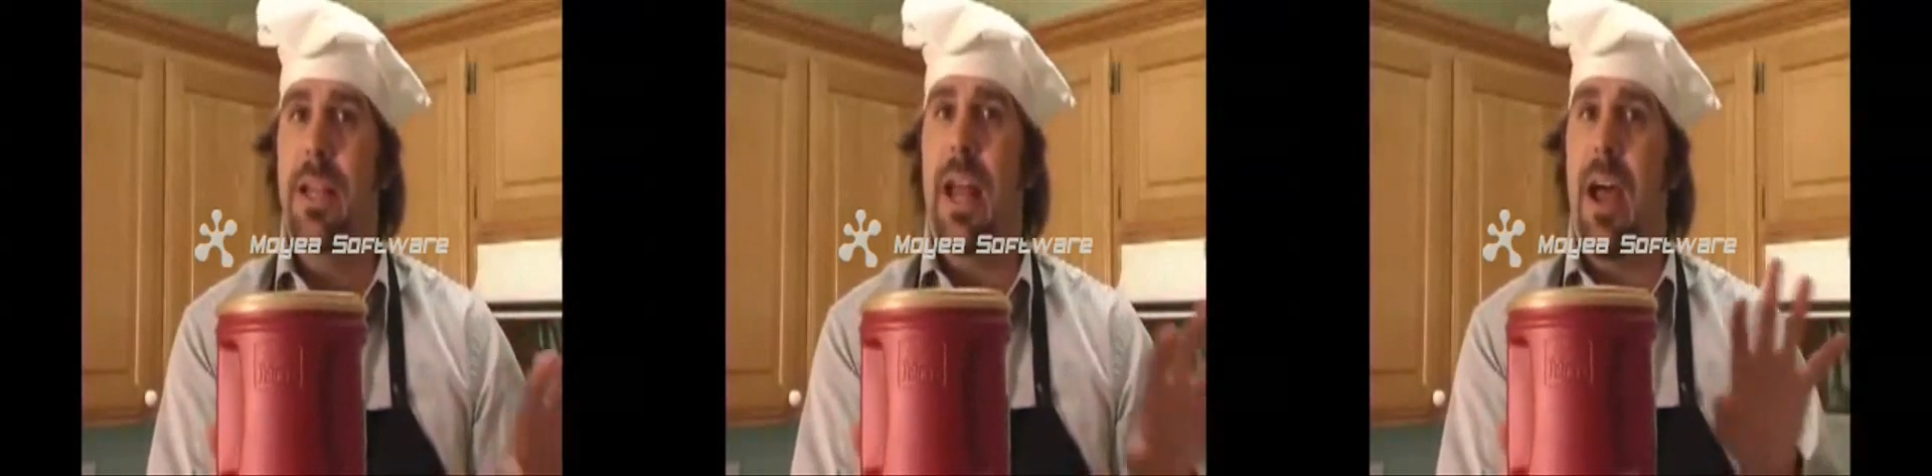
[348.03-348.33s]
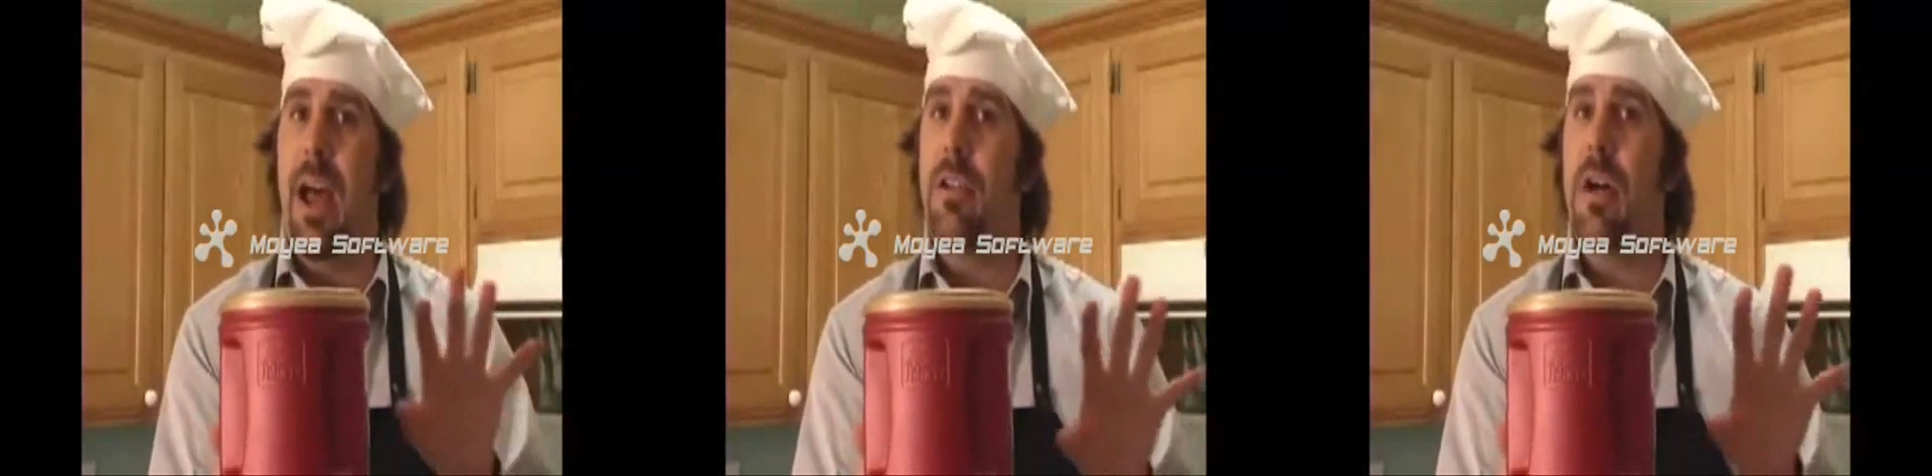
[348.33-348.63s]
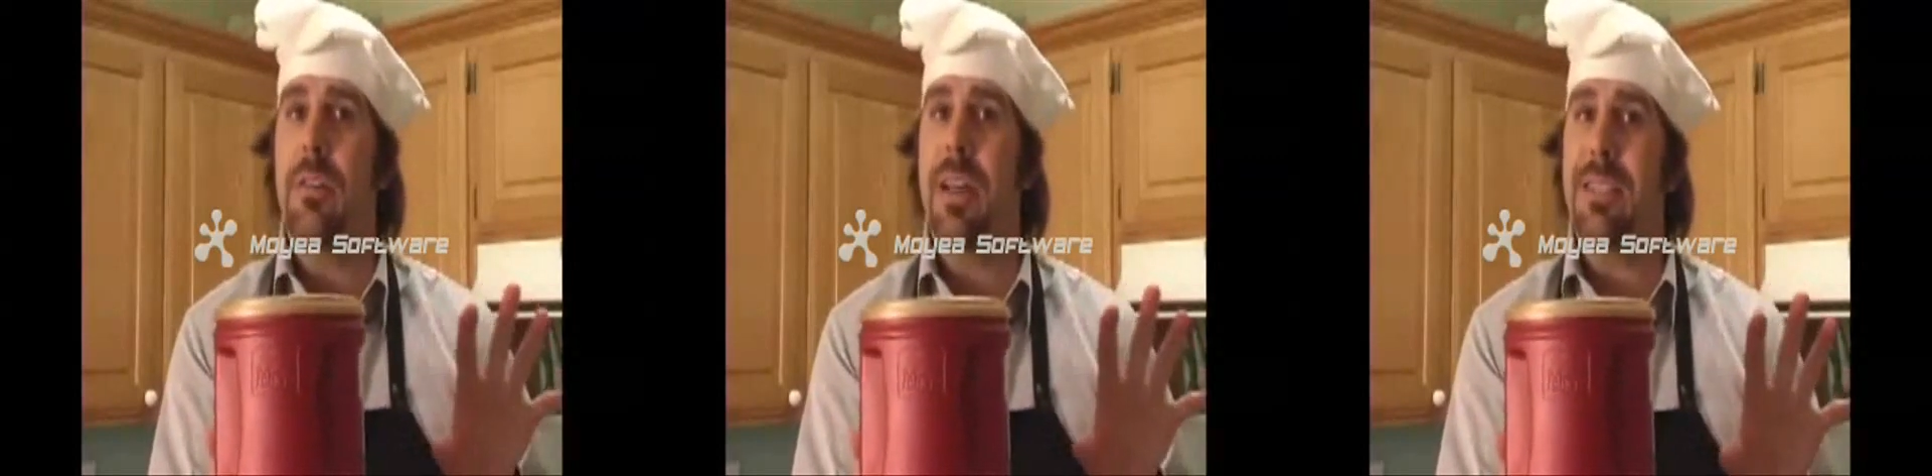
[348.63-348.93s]
Now, how
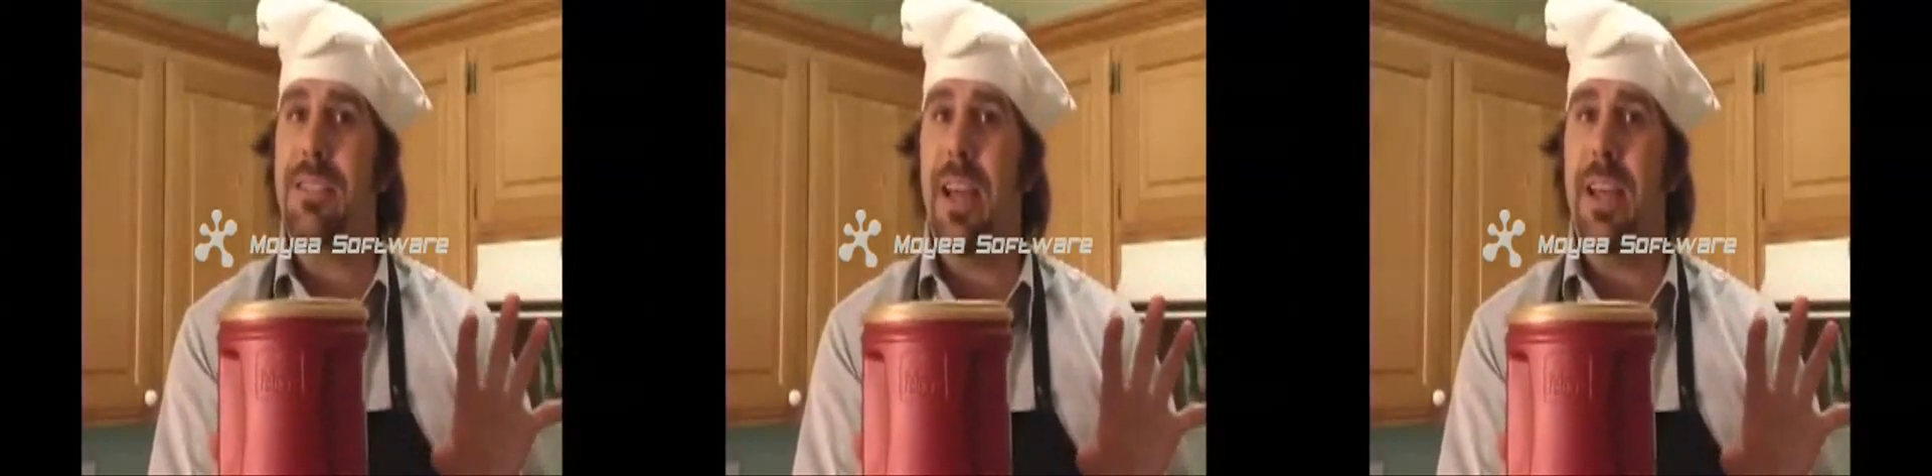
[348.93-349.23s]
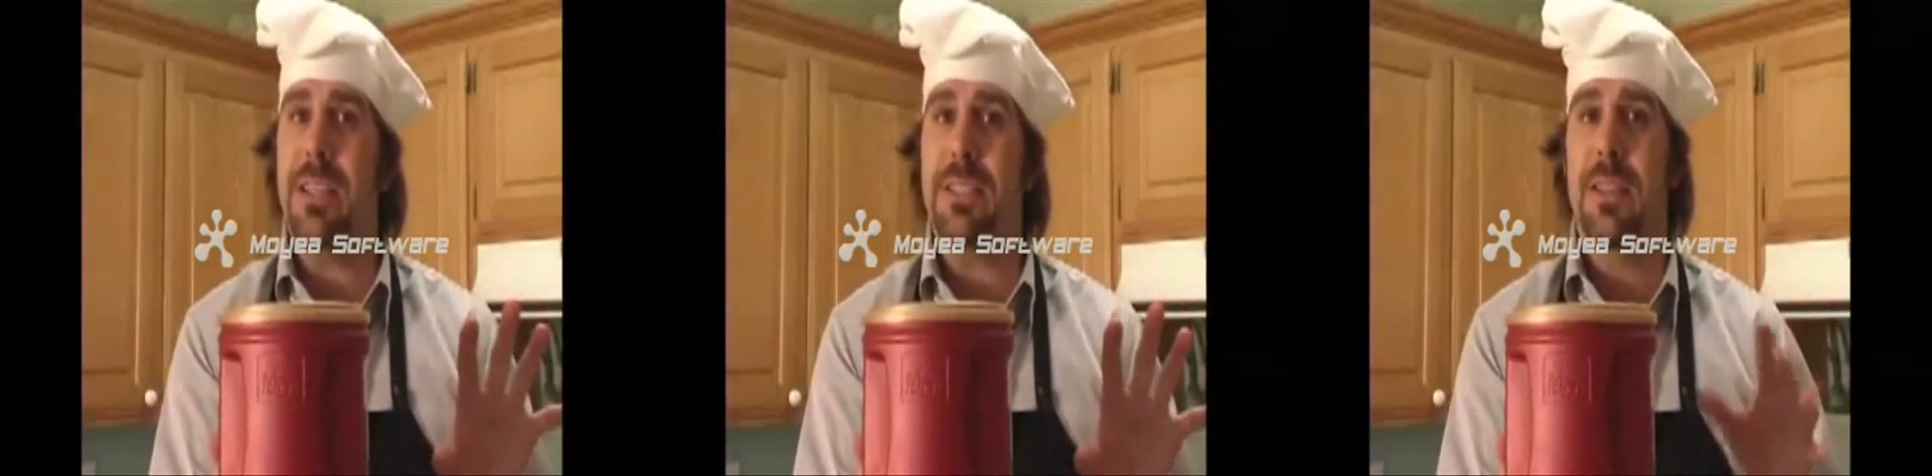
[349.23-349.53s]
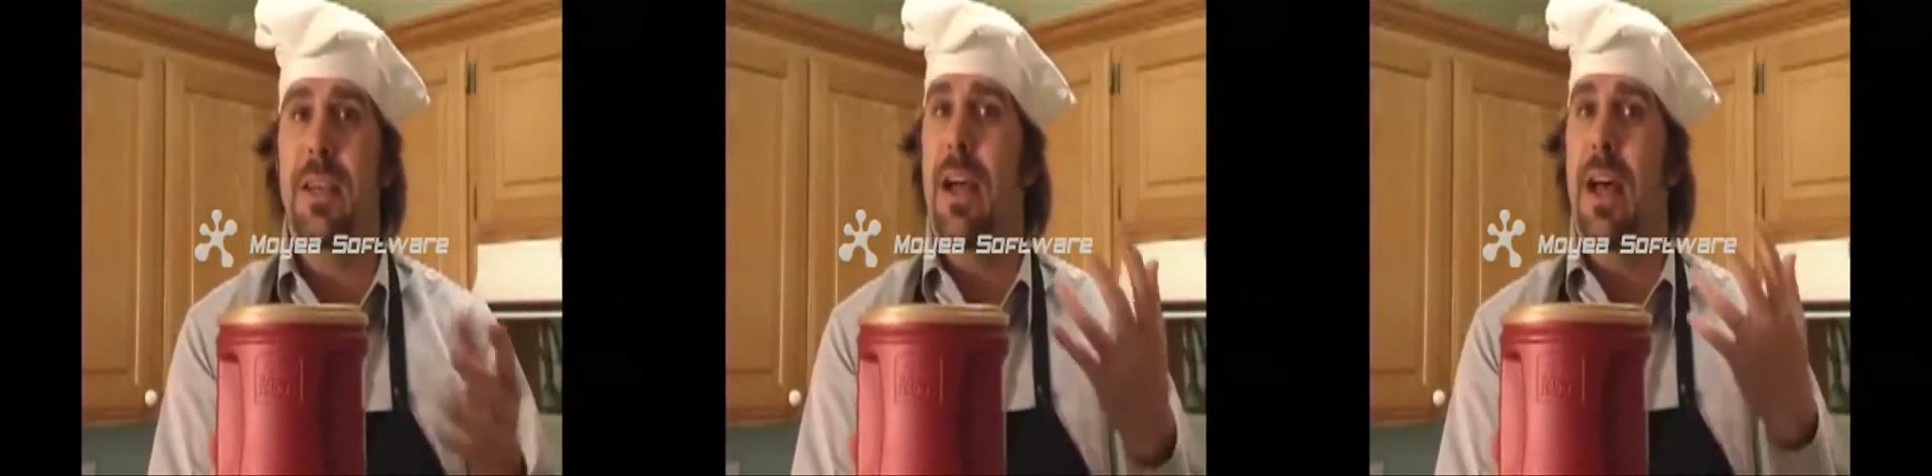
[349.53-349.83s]
long that
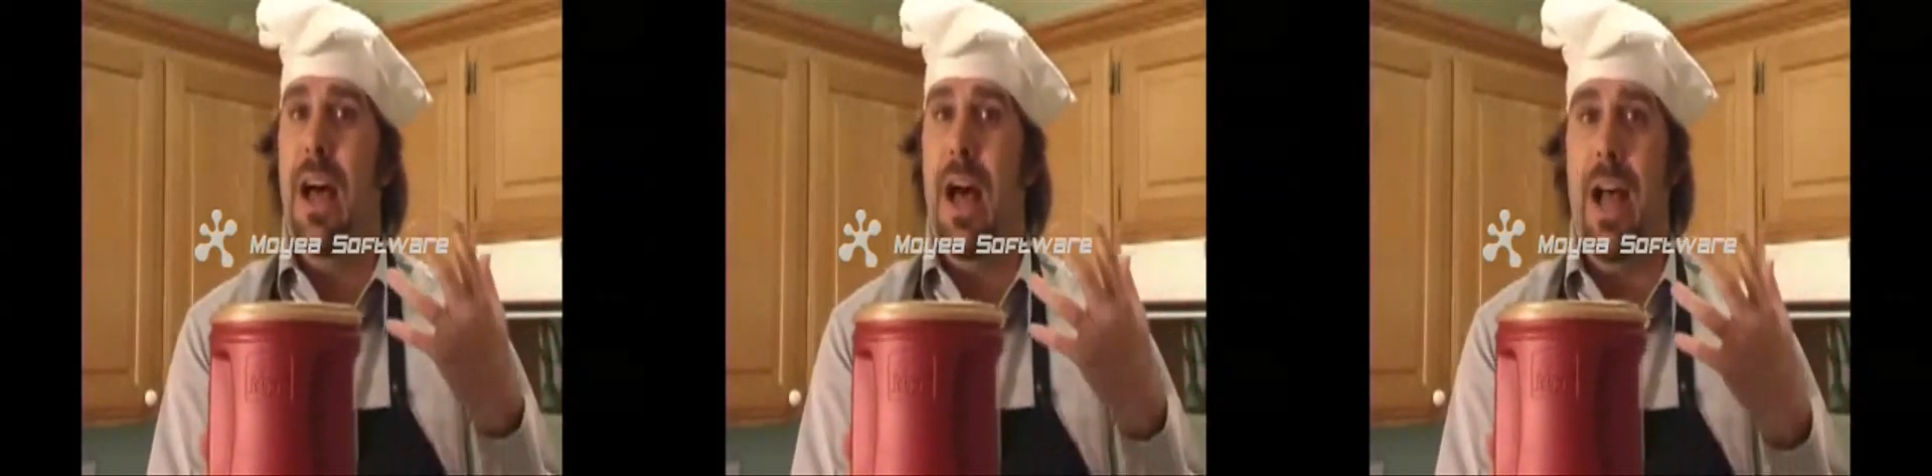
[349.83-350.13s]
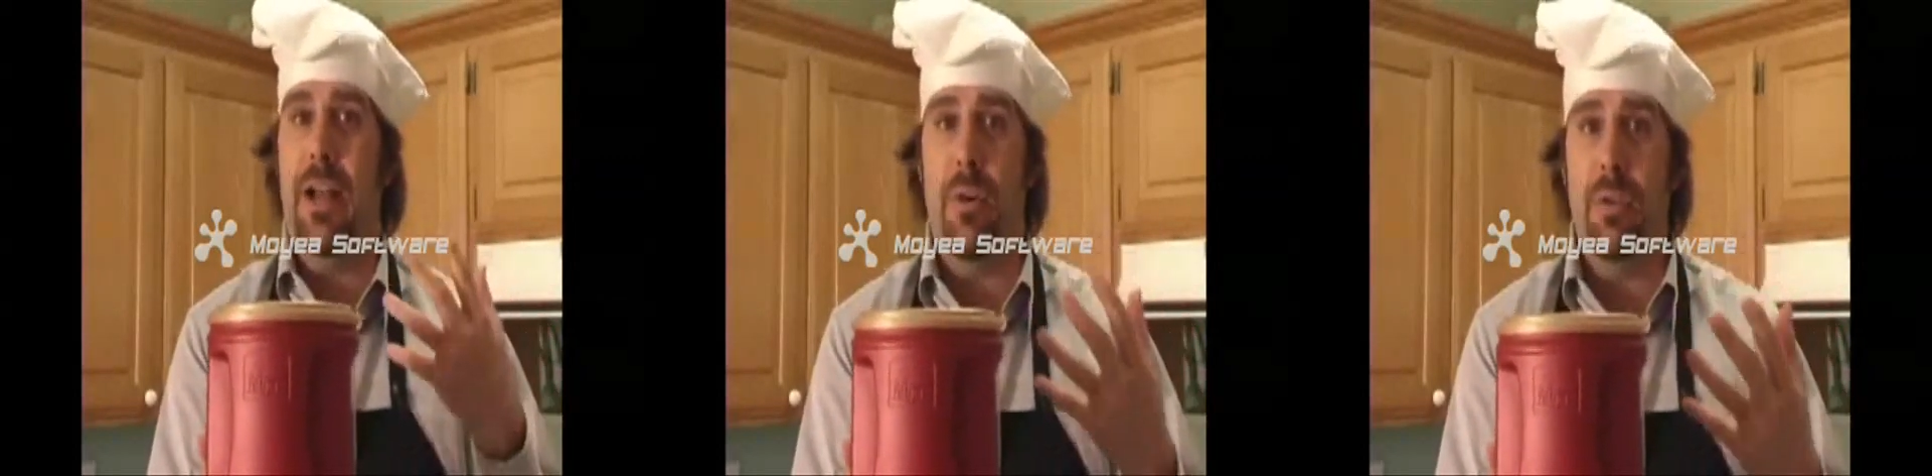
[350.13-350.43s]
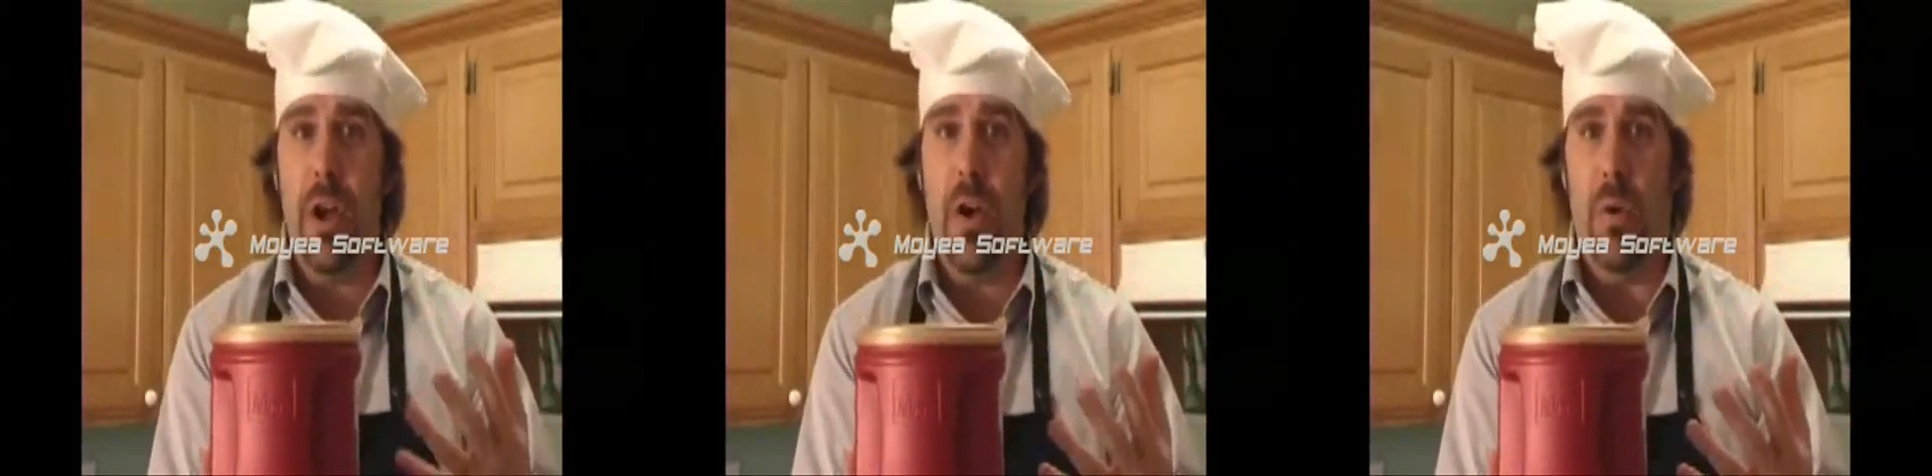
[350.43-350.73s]
takes, I
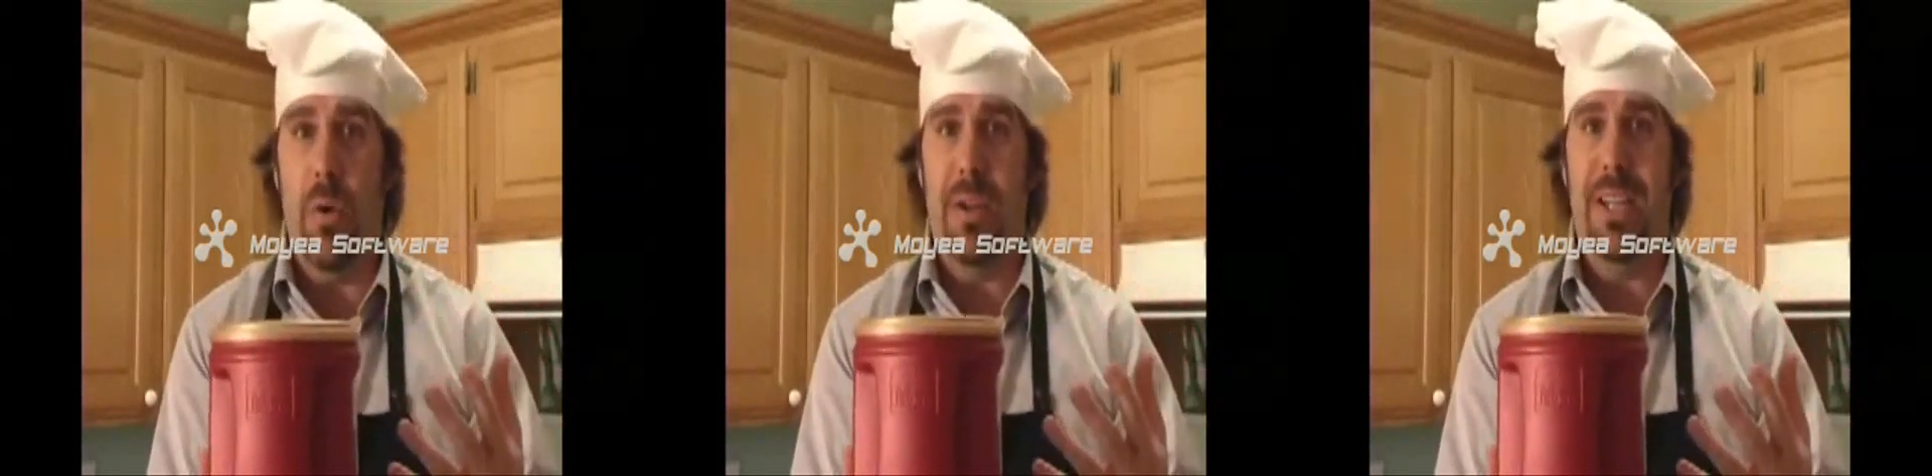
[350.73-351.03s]
don't know.